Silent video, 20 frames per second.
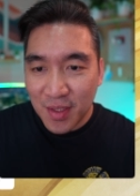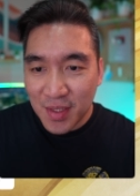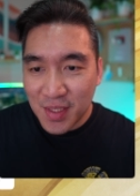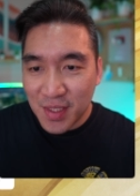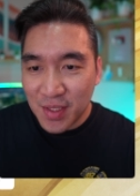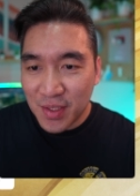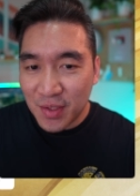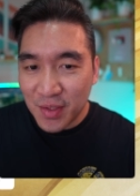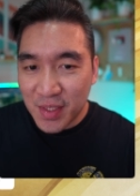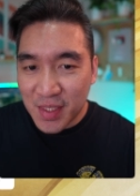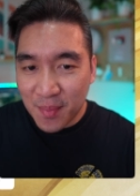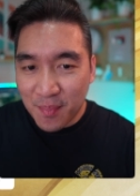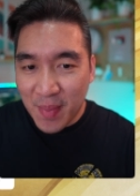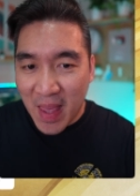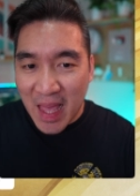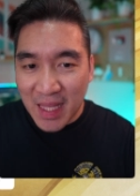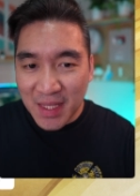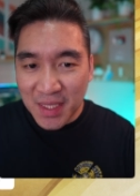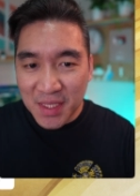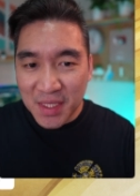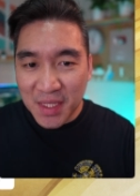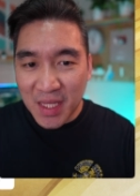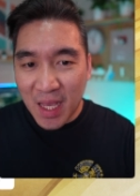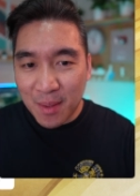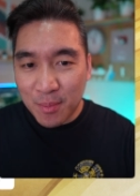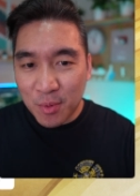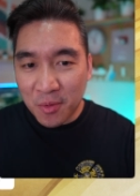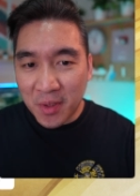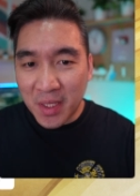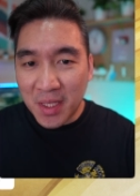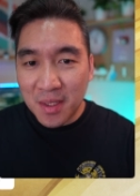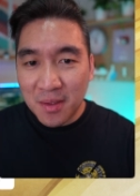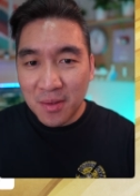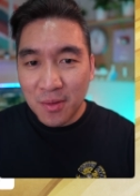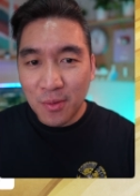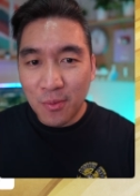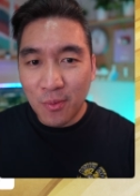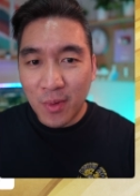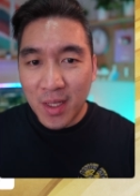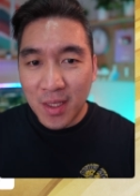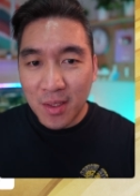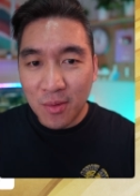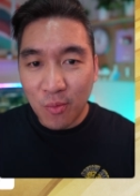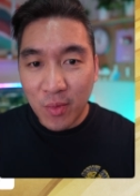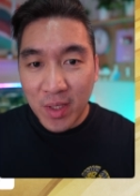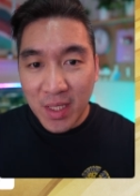to use the pandas library when